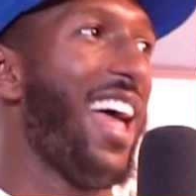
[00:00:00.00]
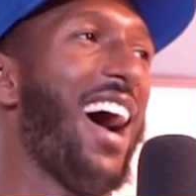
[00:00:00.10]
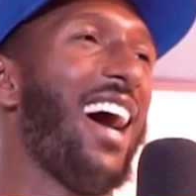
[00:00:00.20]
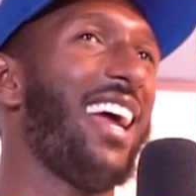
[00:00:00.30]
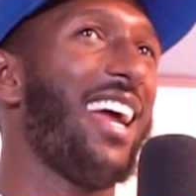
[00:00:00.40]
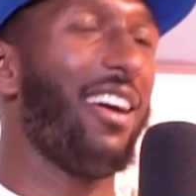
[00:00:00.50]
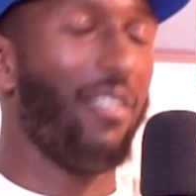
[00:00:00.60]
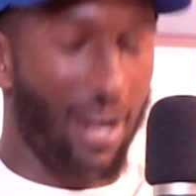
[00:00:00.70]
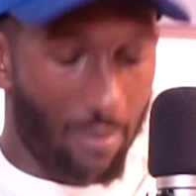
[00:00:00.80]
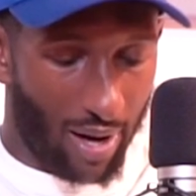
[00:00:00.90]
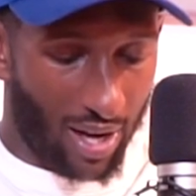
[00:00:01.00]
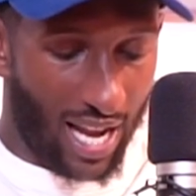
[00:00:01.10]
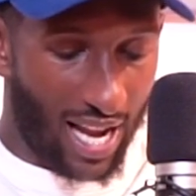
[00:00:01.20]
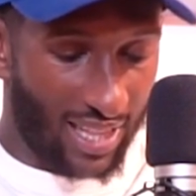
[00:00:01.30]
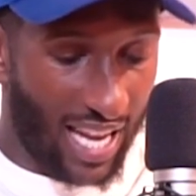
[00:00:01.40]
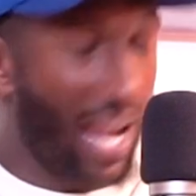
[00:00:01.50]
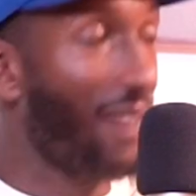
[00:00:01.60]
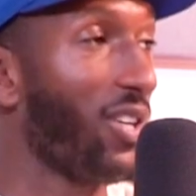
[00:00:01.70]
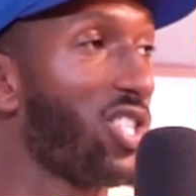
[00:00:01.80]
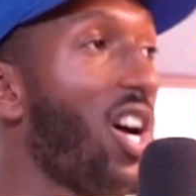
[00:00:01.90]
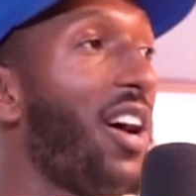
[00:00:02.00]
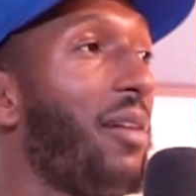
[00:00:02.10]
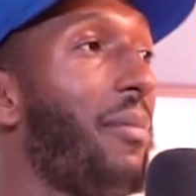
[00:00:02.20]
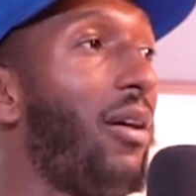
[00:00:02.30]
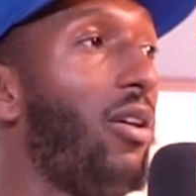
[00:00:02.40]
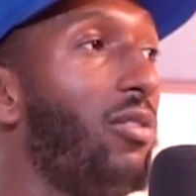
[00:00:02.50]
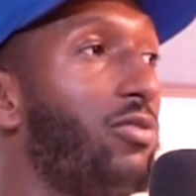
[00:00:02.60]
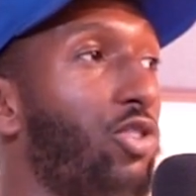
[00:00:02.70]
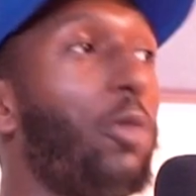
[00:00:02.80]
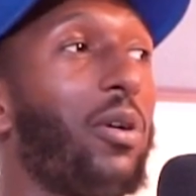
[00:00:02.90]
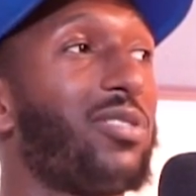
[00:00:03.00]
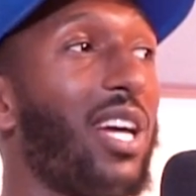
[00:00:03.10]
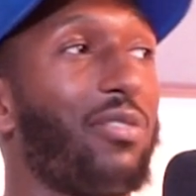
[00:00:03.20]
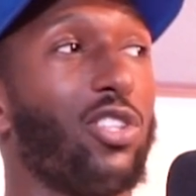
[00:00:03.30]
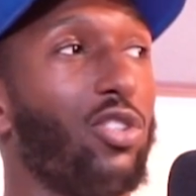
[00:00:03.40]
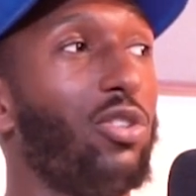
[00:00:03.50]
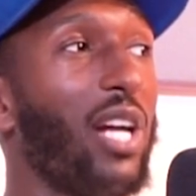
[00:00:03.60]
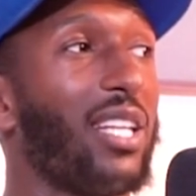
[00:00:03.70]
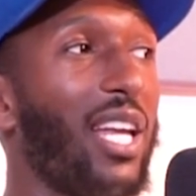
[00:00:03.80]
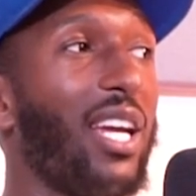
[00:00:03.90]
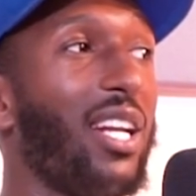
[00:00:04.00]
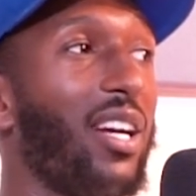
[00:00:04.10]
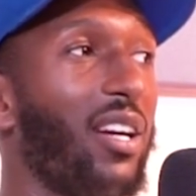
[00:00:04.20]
I hear it, but, like, they have a certain amount of drop-offs they have to do that day, innit?